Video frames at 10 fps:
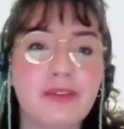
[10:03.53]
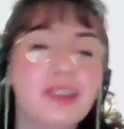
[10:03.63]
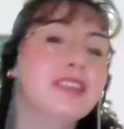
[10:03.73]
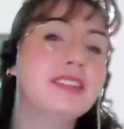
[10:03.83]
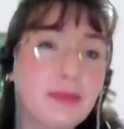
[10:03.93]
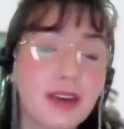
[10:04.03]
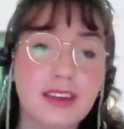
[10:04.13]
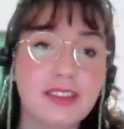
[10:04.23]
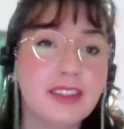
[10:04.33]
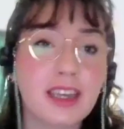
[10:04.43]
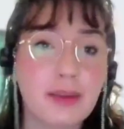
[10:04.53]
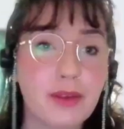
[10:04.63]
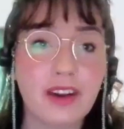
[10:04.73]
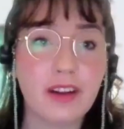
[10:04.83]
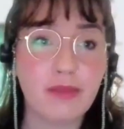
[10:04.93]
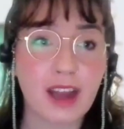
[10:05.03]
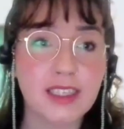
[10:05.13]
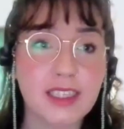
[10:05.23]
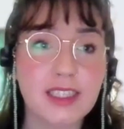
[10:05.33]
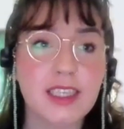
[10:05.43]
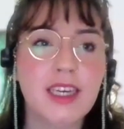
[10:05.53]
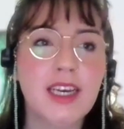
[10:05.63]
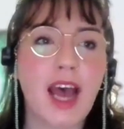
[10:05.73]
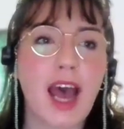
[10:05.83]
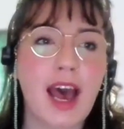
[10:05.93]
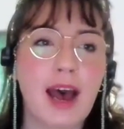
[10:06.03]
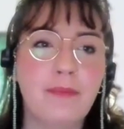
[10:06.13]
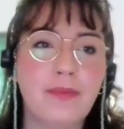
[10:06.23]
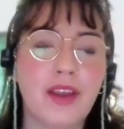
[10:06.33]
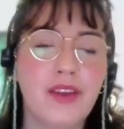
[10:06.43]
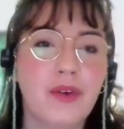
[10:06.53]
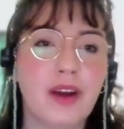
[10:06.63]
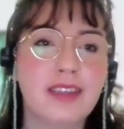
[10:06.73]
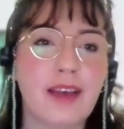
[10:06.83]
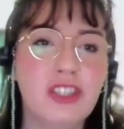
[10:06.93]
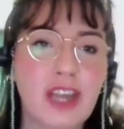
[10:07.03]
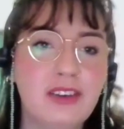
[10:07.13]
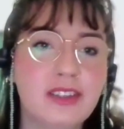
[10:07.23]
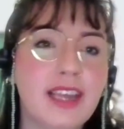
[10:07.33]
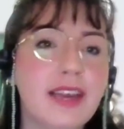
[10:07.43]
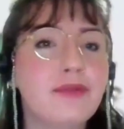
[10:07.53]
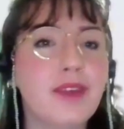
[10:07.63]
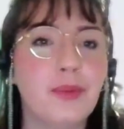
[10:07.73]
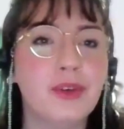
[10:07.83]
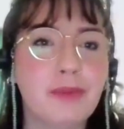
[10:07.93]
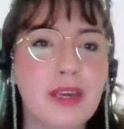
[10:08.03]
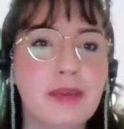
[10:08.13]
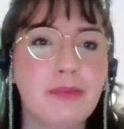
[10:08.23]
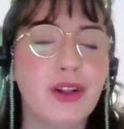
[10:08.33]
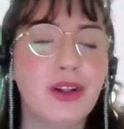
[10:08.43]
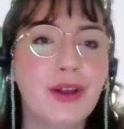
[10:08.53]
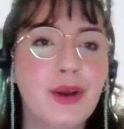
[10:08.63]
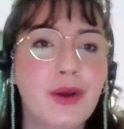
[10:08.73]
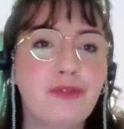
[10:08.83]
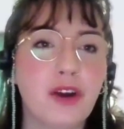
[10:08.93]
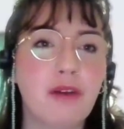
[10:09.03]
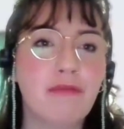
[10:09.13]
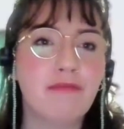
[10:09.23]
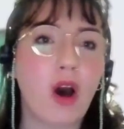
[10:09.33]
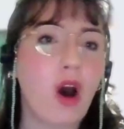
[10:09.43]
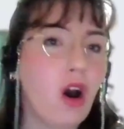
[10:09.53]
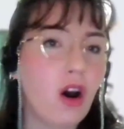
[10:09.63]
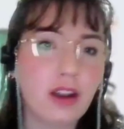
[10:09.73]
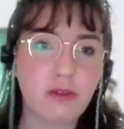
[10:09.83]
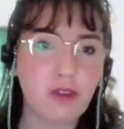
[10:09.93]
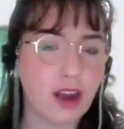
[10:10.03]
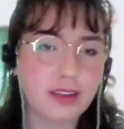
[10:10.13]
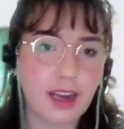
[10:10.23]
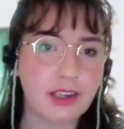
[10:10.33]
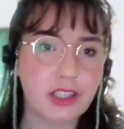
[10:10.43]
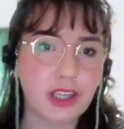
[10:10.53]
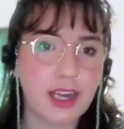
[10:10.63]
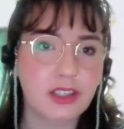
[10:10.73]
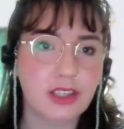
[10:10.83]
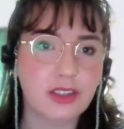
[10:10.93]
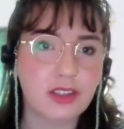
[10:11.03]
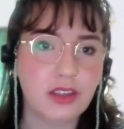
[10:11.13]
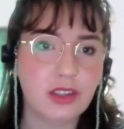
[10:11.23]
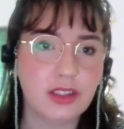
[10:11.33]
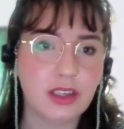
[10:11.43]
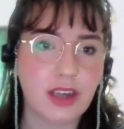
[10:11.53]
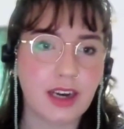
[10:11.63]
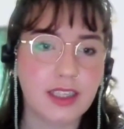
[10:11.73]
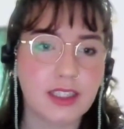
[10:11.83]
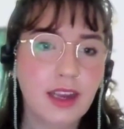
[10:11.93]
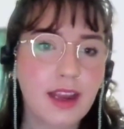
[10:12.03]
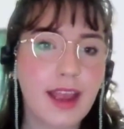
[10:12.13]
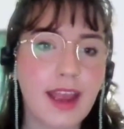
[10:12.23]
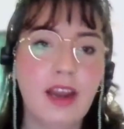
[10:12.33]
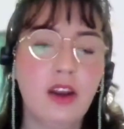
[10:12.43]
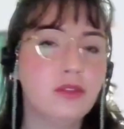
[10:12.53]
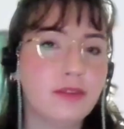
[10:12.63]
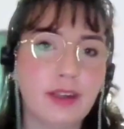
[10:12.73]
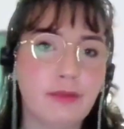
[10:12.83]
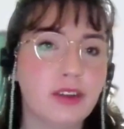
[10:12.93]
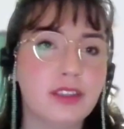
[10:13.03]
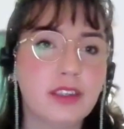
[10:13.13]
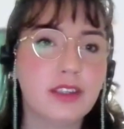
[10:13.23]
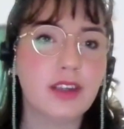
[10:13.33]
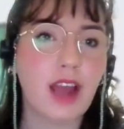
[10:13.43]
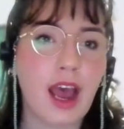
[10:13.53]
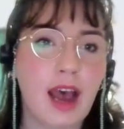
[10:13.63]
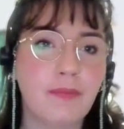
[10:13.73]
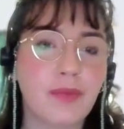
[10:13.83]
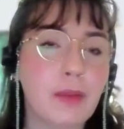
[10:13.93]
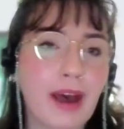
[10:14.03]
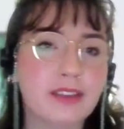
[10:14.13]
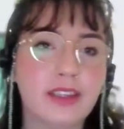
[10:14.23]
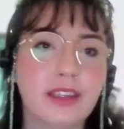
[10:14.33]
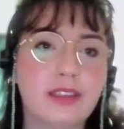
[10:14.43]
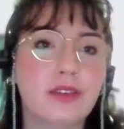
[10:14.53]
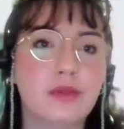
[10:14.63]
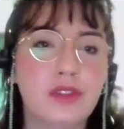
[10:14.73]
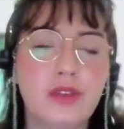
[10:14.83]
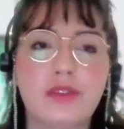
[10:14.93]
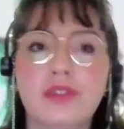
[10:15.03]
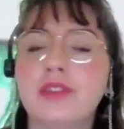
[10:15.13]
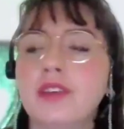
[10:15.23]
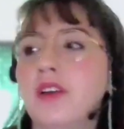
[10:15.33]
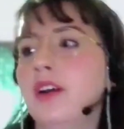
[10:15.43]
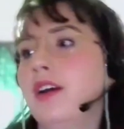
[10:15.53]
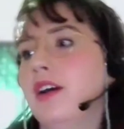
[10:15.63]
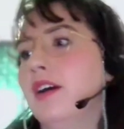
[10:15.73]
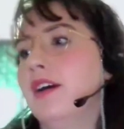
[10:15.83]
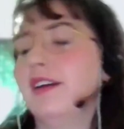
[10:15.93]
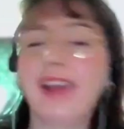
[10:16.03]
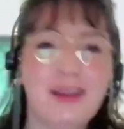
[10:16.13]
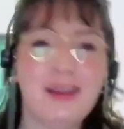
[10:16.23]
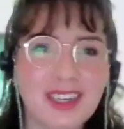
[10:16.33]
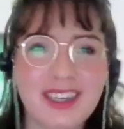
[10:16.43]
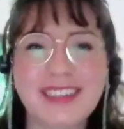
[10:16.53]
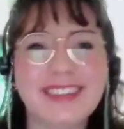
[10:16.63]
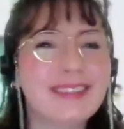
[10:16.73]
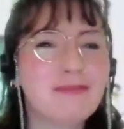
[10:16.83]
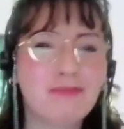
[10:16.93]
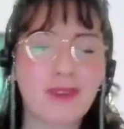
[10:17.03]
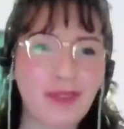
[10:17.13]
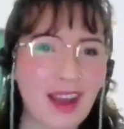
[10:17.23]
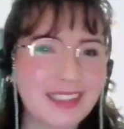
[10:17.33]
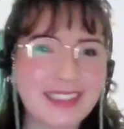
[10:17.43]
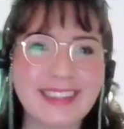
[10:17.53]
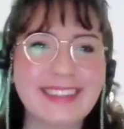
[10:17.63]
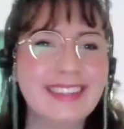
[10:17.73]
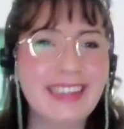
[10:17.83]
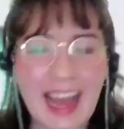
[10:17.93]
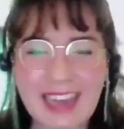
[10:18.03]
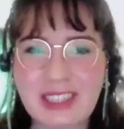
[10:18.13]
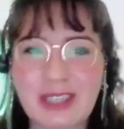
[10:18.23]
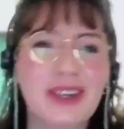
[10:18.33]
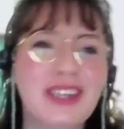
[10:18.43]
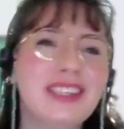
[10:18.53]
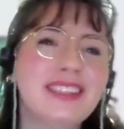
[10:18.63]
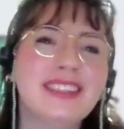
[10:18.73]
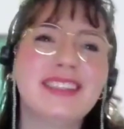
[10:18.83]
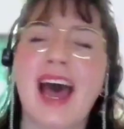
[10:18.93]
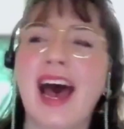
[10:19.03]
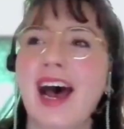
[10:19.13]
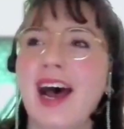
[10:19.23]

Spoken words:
was really similar to the community of practice that you guys have in GenderSAFE. It was people from all across higher education institutions in Ireland in loads of different capacities. So students, counsellors, professors, lecturers,